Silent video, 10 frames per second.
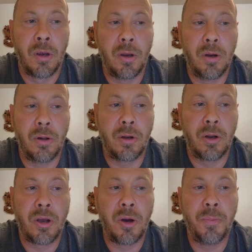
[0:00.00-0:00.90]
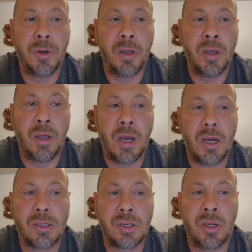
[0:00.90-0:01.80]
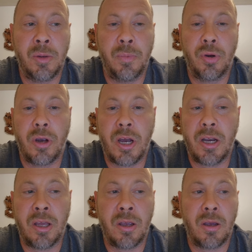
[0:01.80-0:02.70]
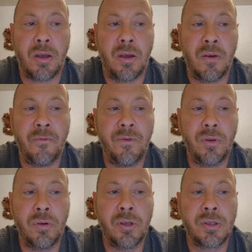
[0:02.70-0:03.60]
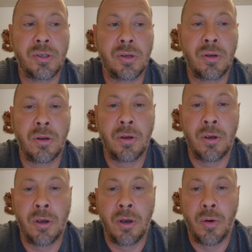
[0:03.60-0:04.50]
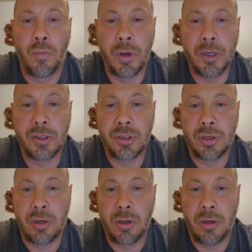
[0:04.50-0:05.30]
The company has a bureaucratic influence, which,